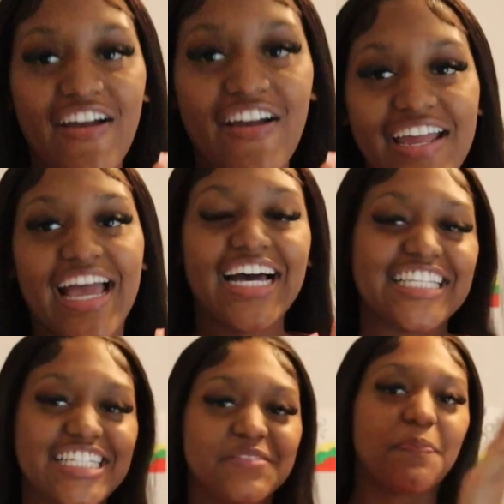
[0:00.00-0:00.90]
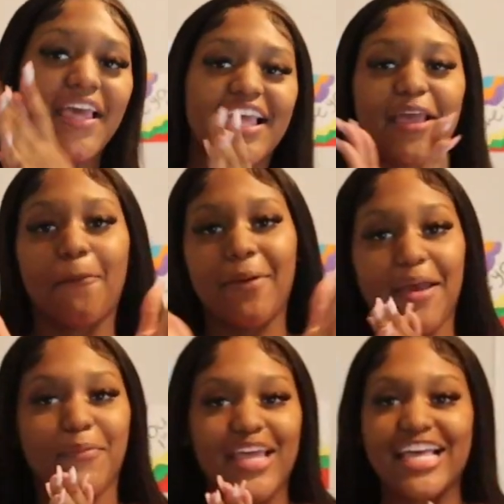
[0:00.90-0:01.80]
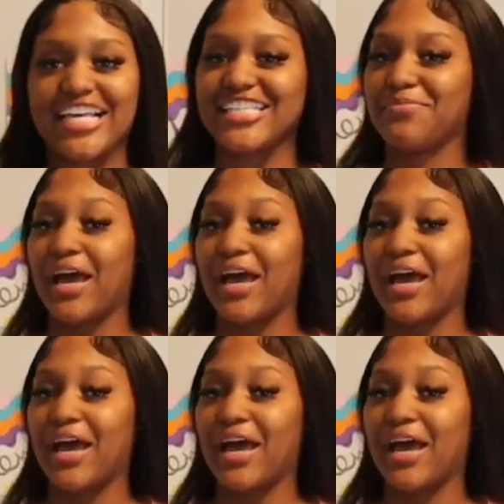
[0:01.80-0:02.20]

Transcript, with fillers: All right, y'all, this pink baby is